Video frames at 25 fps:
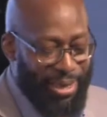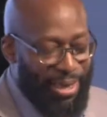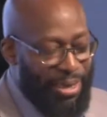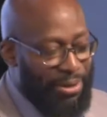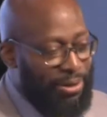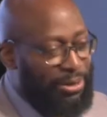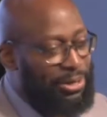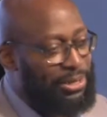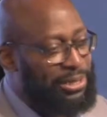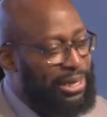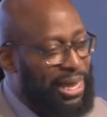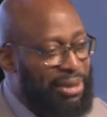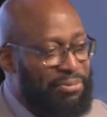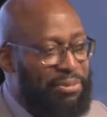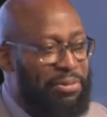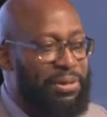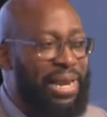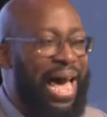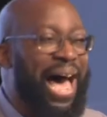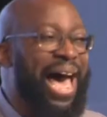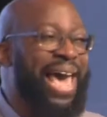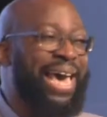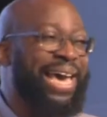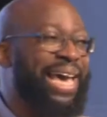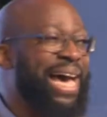because even
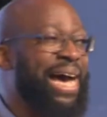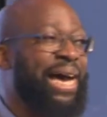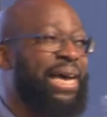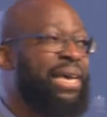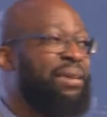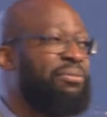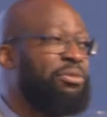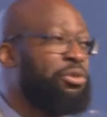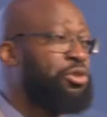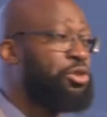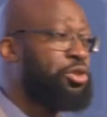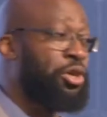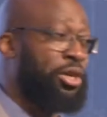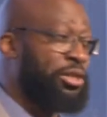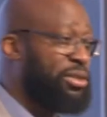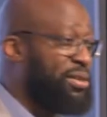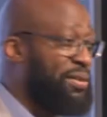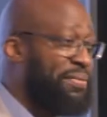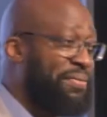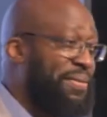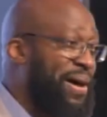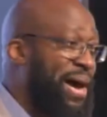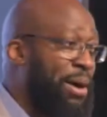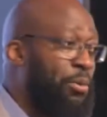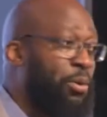I can't even
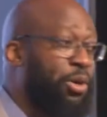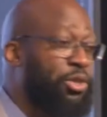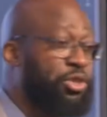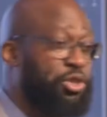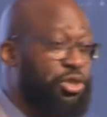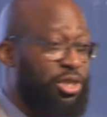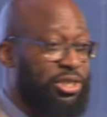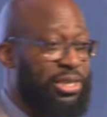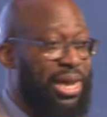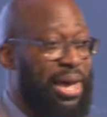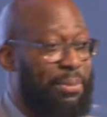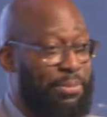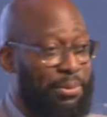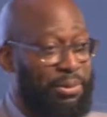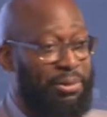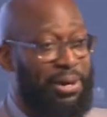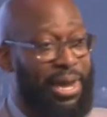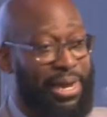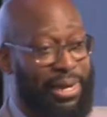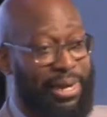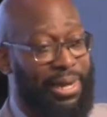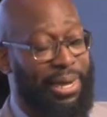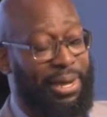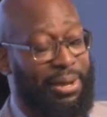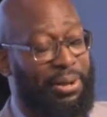justify what's just happened
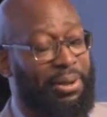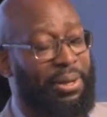right now.